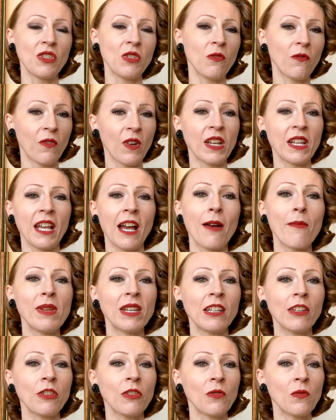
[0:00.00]
you find how
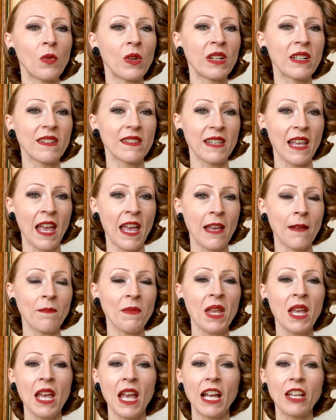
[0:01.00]
many you want to say,
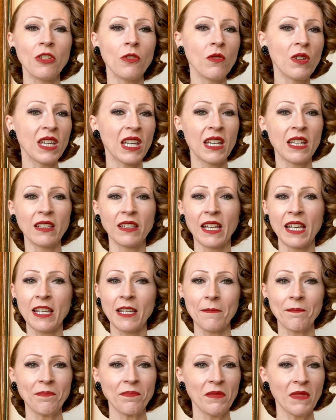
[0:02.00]
and you'll get
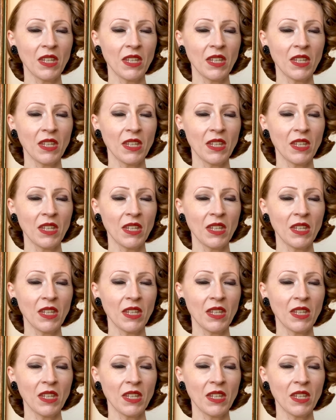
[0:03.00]
like,